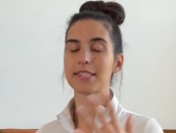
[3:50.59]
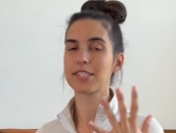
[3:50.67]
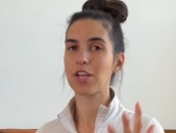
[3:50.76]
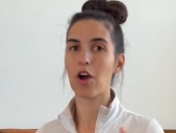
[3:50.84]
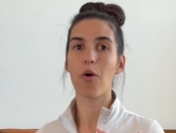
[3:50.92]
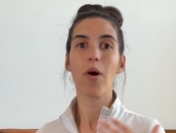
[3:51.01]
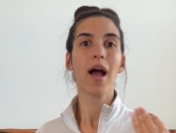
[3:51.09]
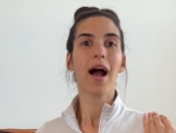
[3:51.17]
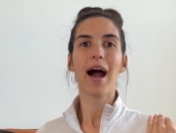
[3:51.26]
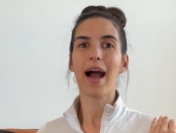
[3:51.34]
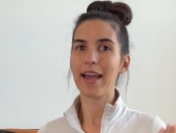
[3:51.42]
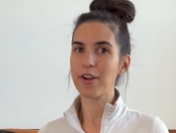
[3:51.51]
So
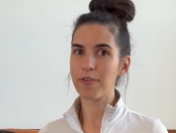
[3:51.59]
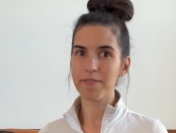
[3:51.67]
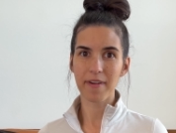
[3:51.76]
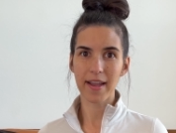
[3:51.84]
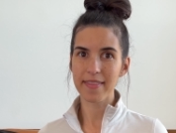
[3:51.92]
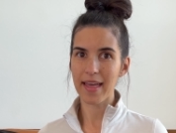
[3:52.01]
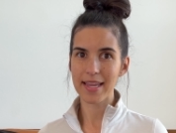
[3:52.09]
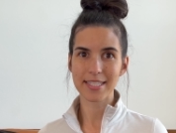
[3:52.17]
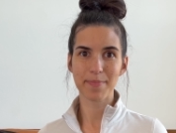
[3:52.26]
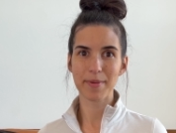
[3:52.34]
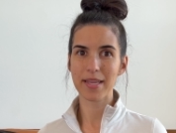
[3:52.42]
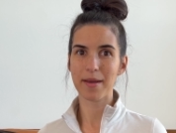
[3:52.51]
I don't find that to
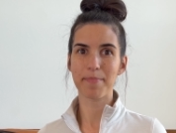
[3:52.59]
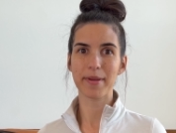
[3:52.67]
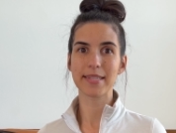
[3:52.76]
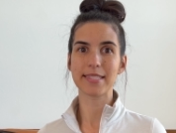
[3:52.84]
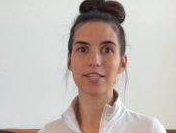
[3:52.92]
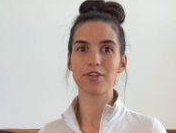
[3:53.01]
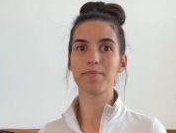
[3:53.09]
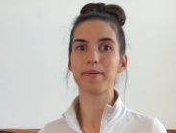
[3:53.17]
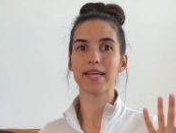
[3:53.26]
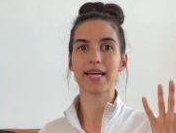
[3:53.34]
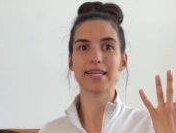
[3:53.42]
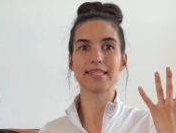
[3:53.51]
be a big deal
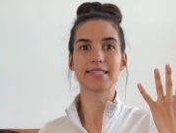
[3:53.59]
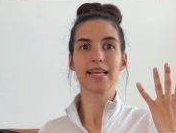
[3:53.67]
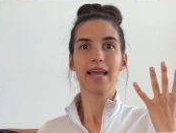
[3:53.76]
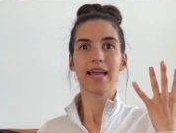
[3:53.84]
because